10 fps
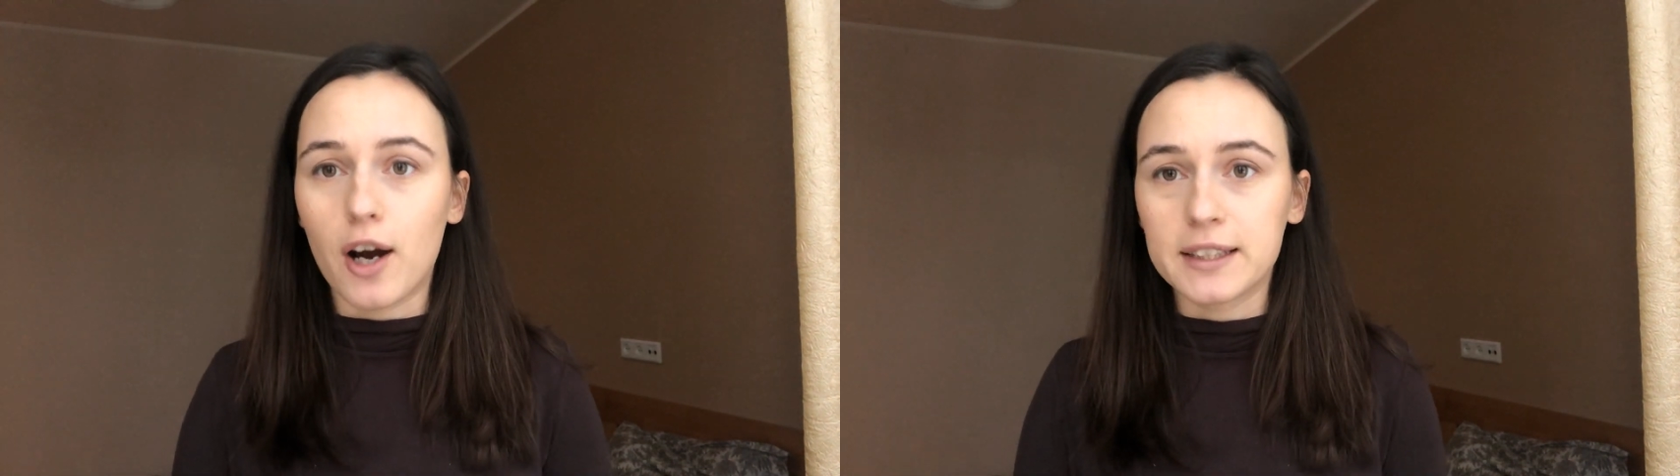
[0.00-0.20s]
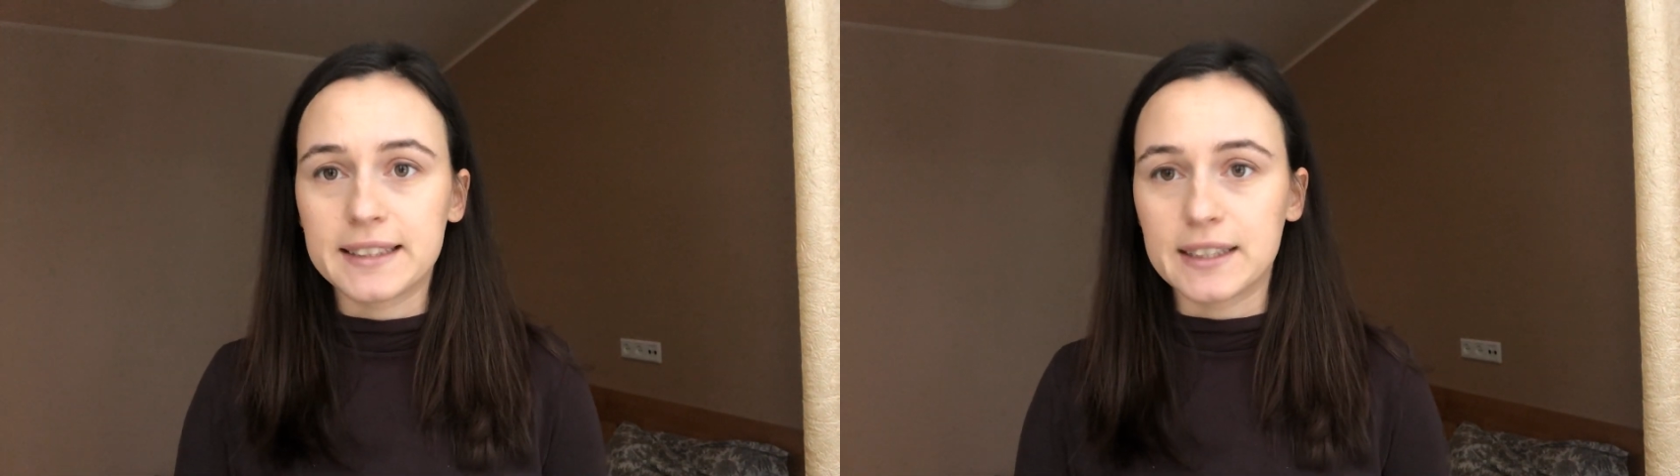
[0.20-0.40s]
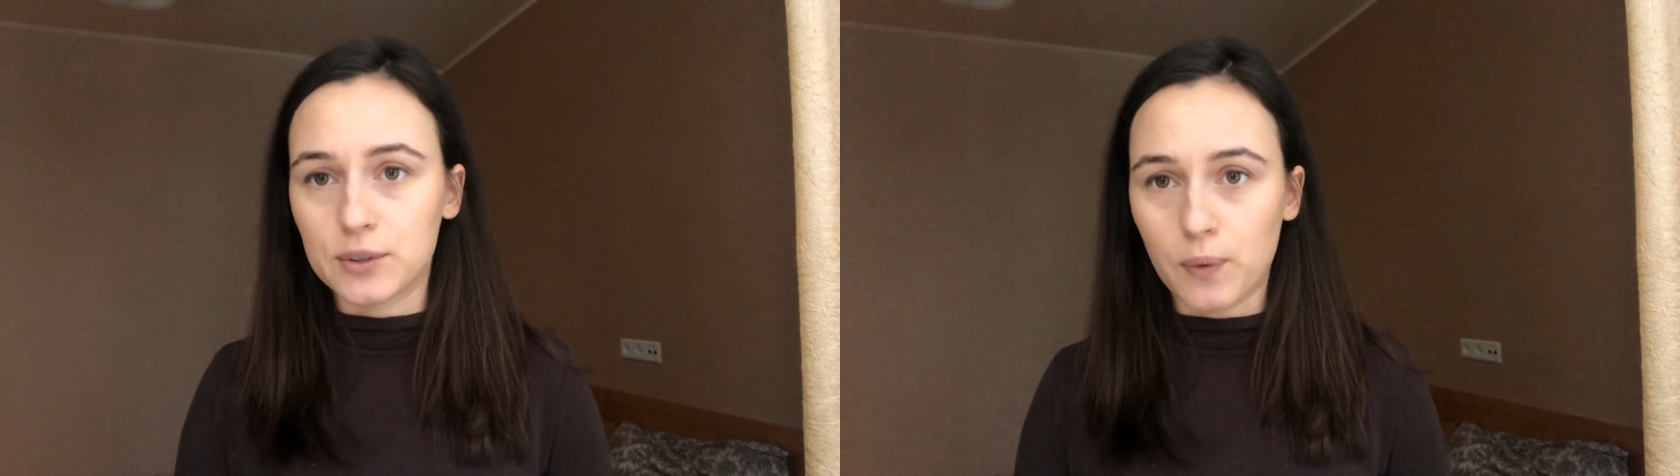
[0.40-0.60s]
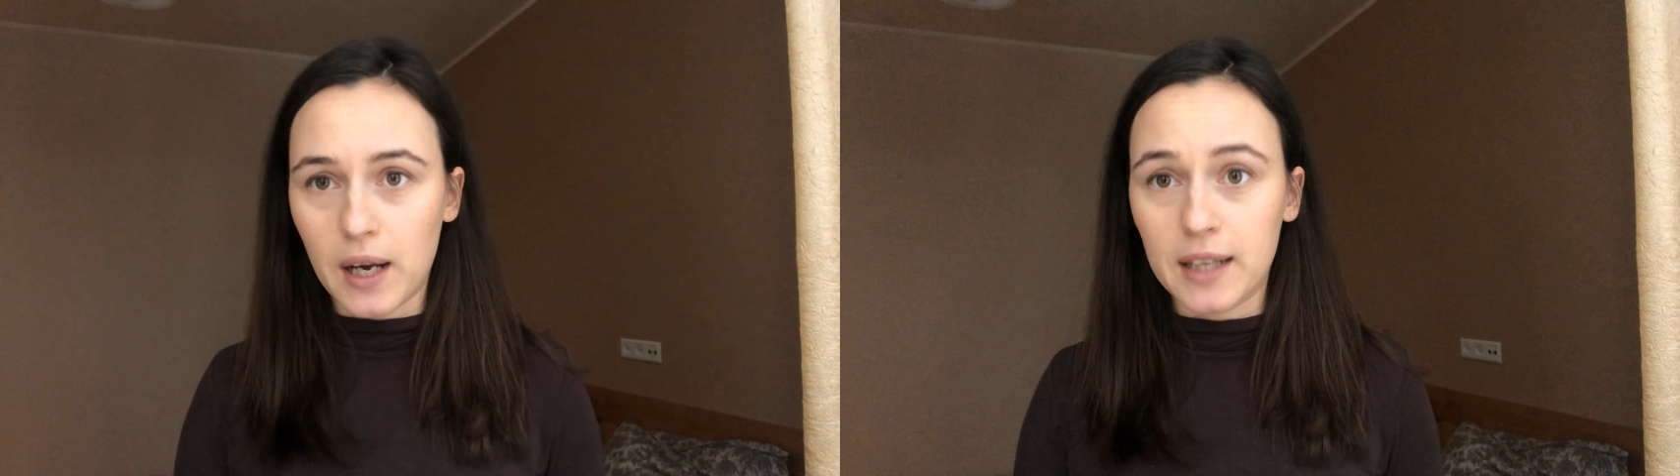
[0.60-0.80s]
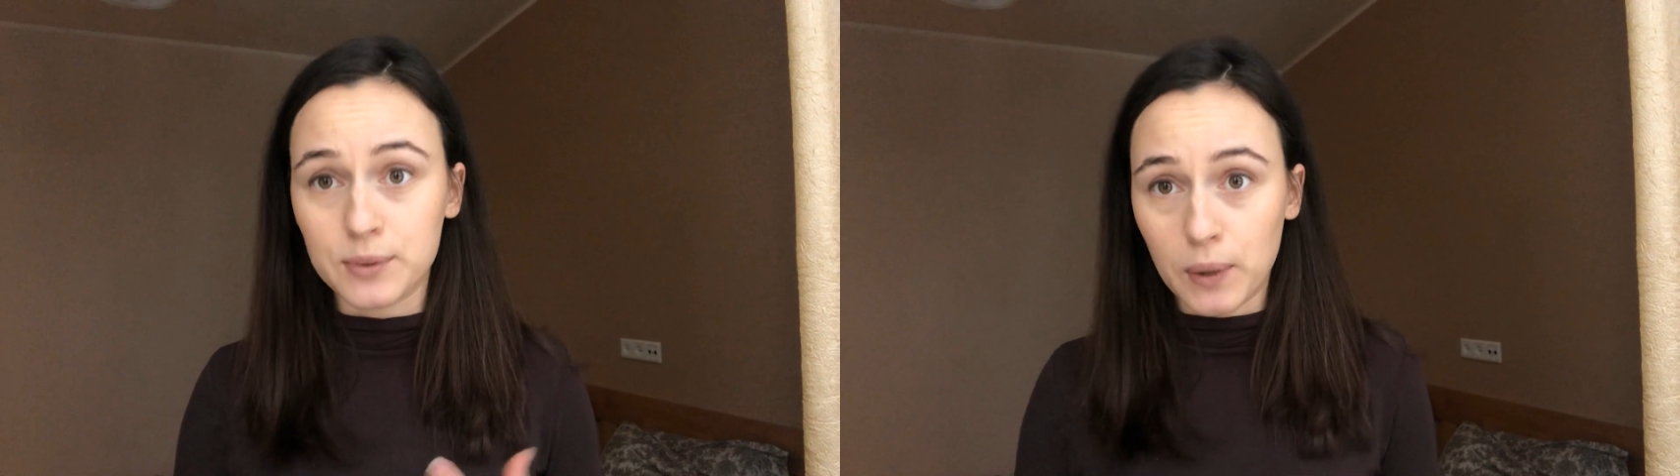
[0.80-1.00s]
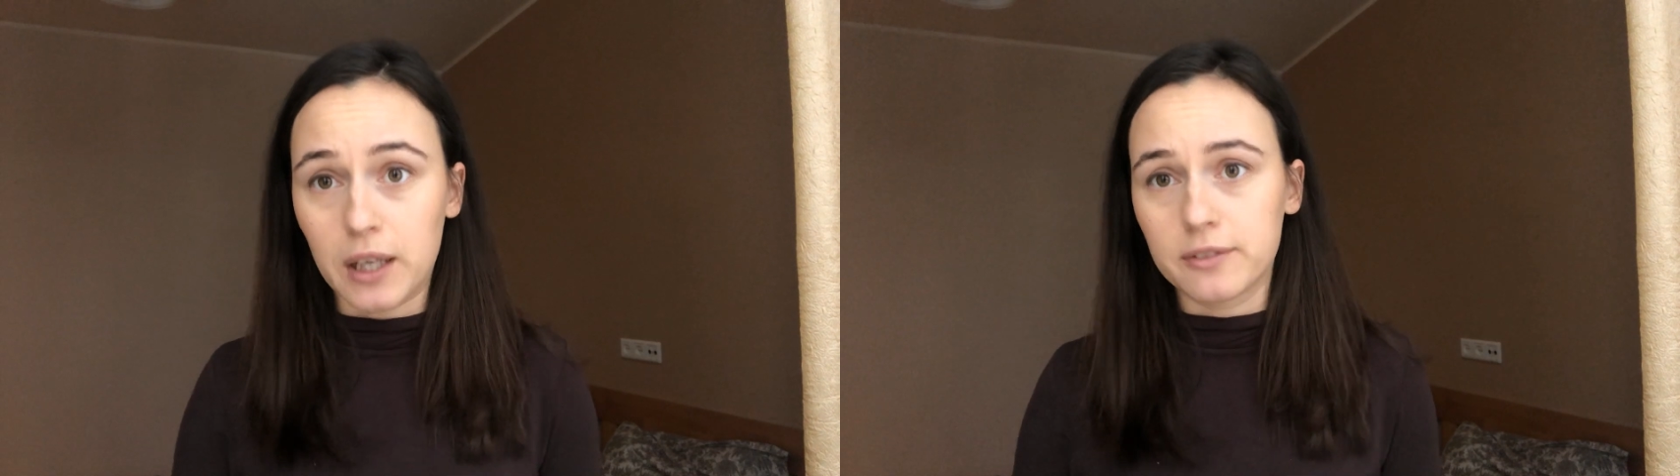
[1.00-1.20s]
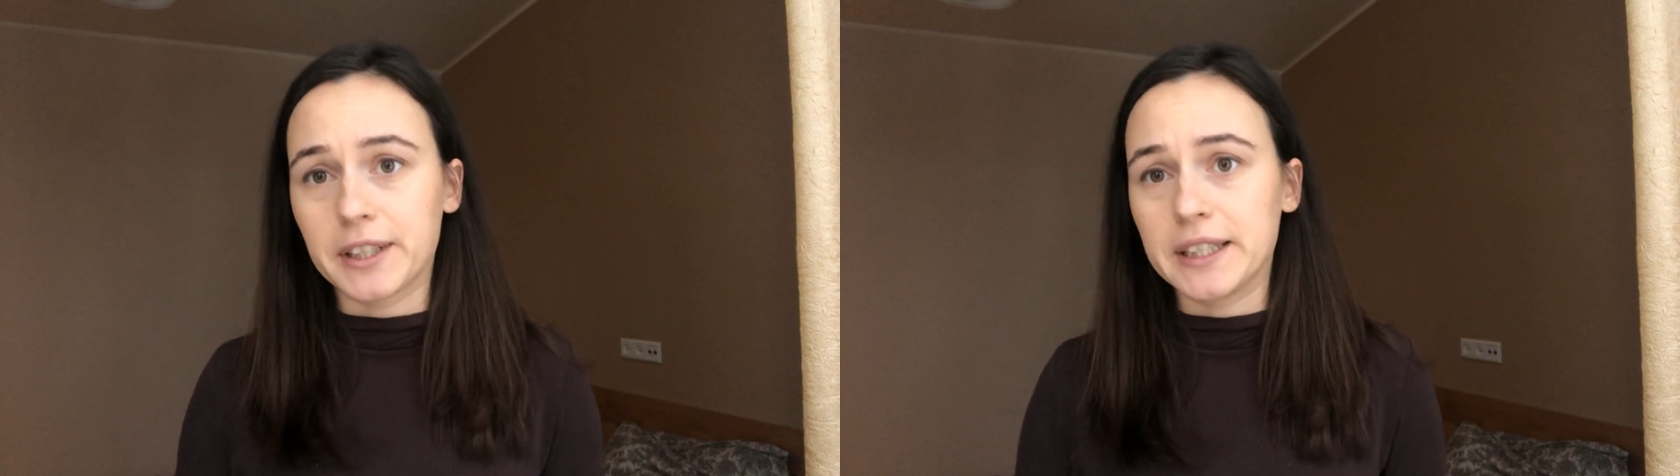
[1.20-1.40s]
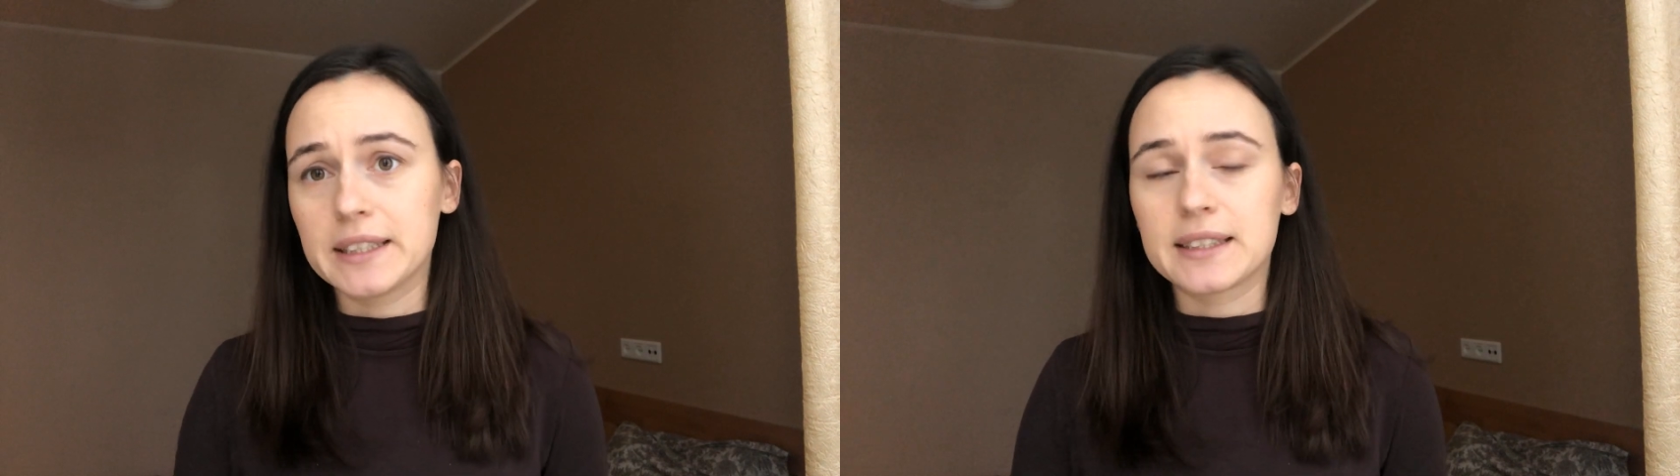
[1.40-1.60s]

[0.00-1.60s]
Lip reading: us as well, right?